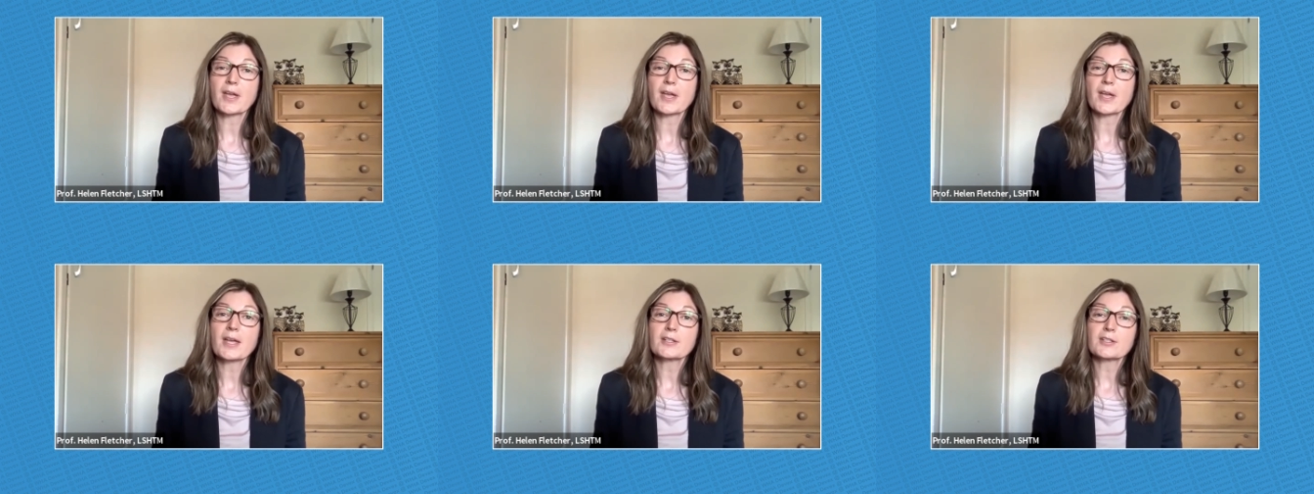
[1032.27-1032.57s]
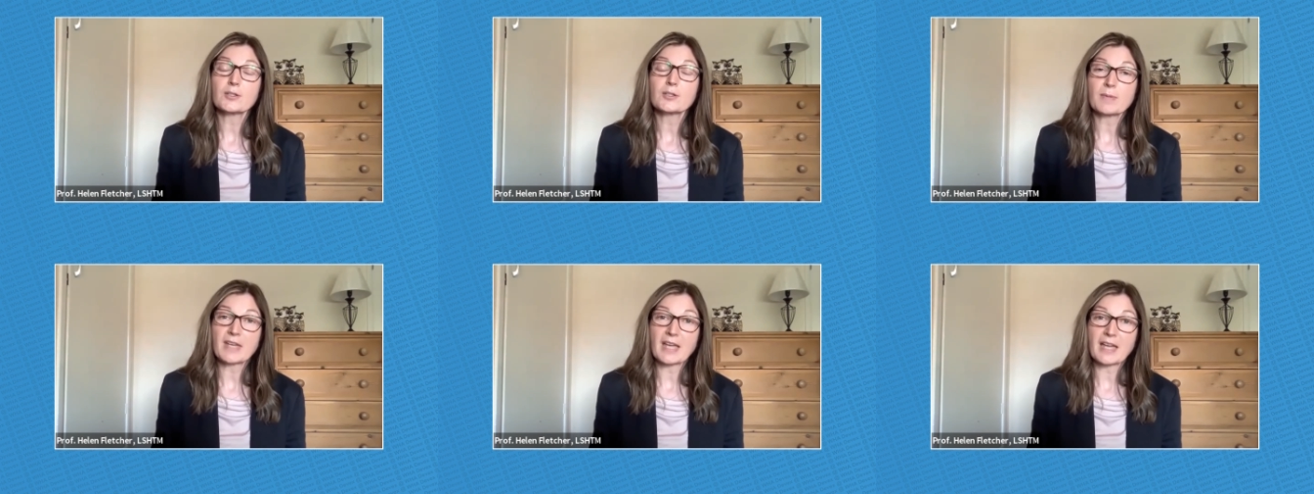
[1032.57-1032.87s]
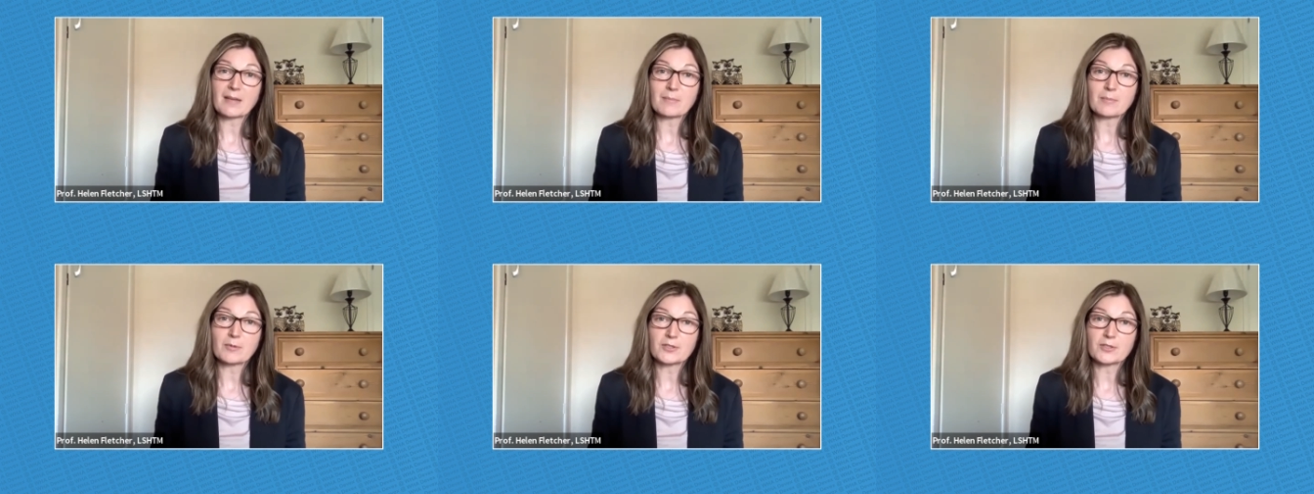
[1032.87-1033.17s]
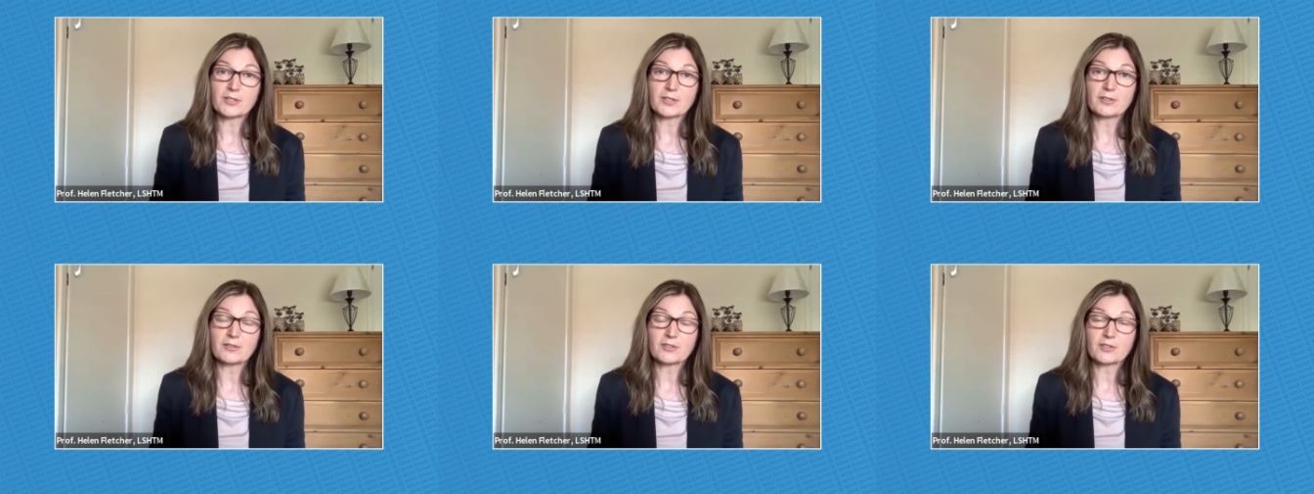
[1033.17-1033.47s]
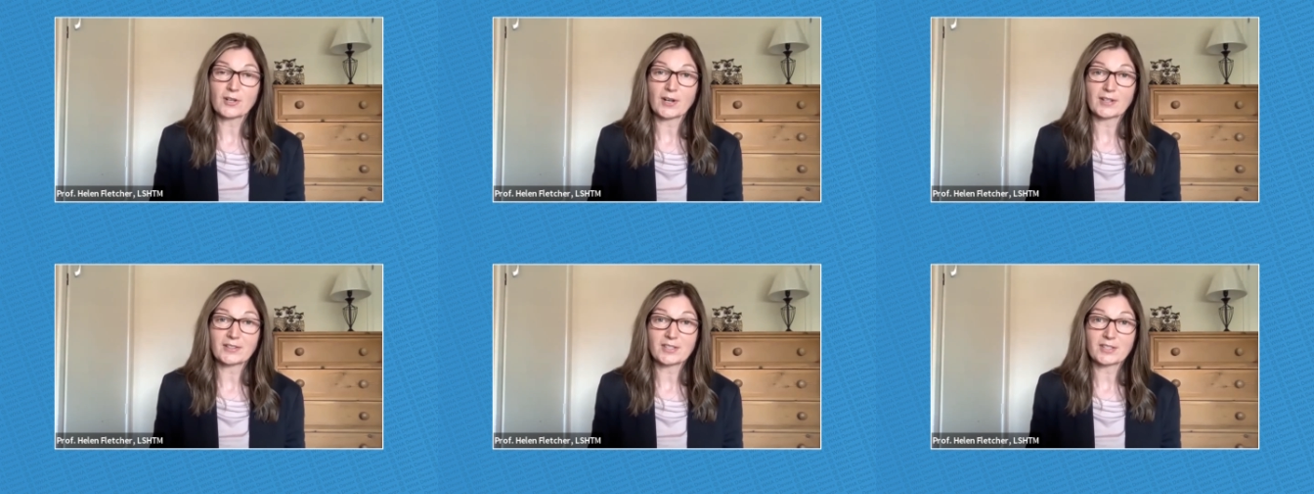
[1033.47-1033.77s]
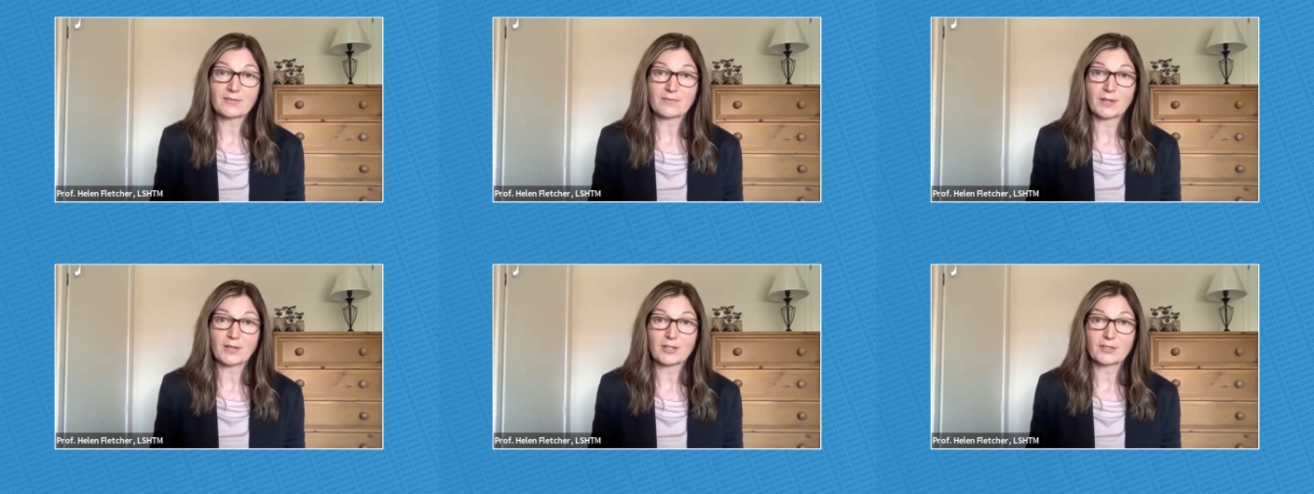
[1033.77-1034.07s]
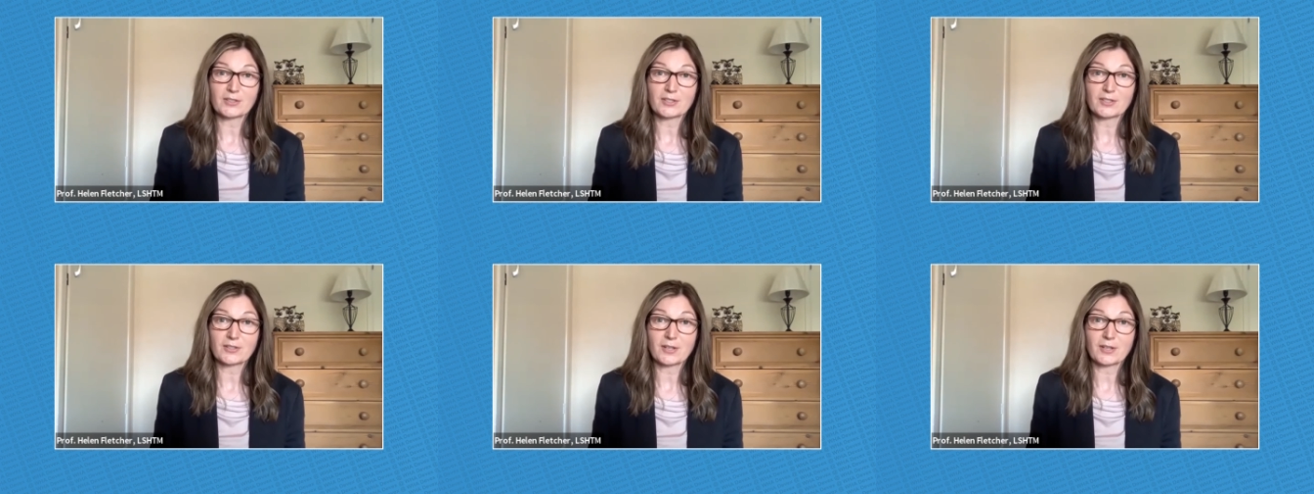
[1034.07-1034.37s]
to be able to transfer to
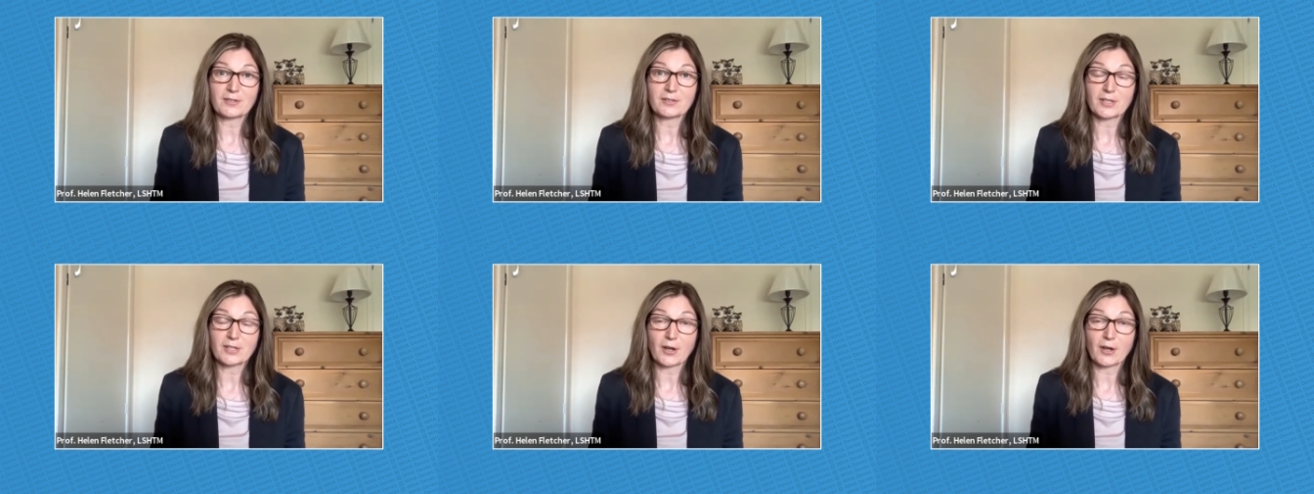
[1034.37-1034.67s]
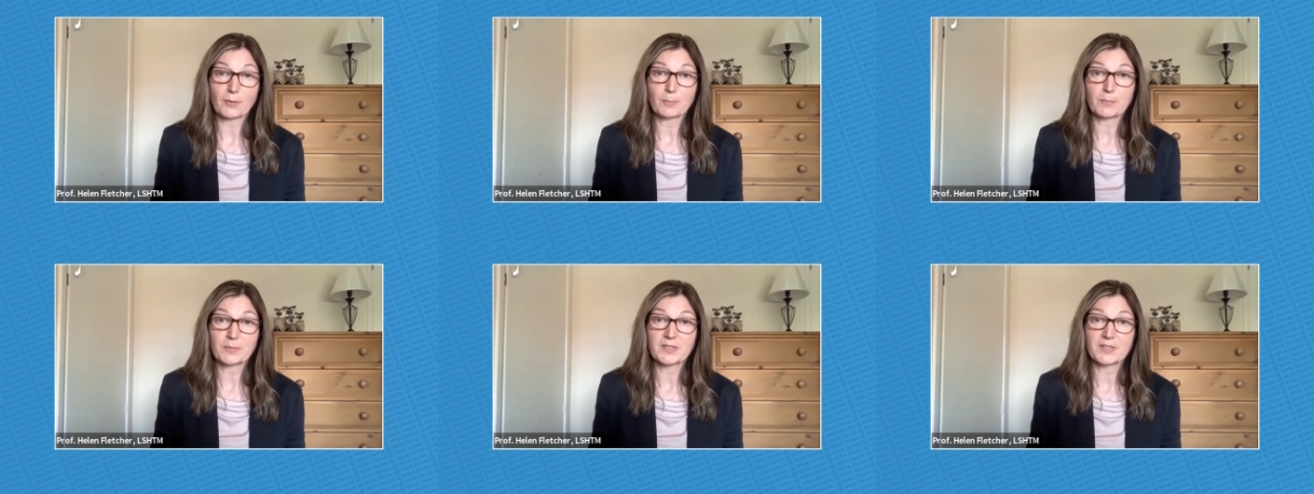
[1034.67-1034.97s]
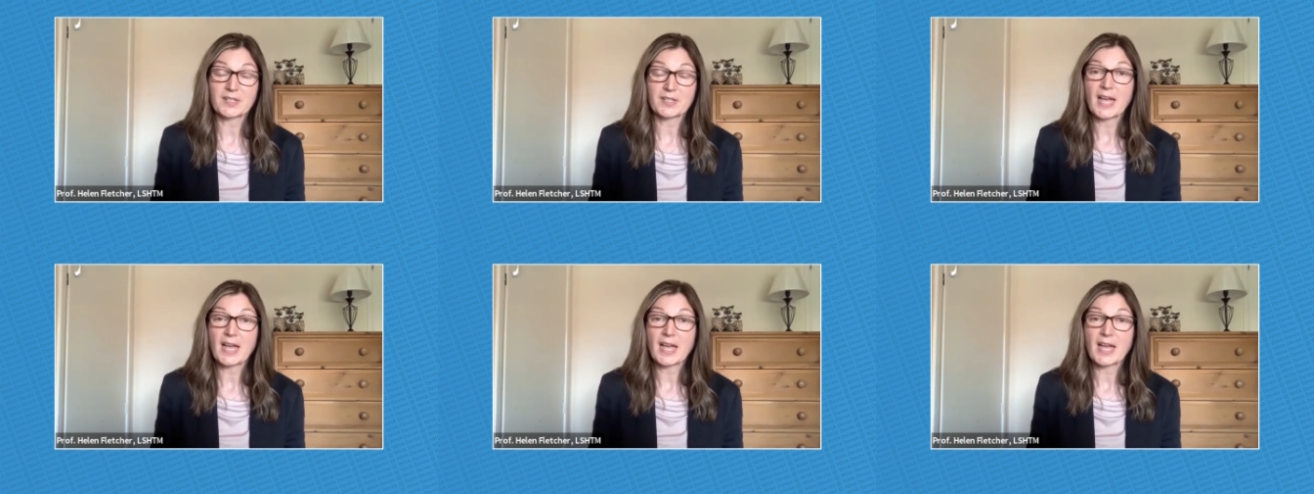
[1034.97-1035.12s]
those hubs.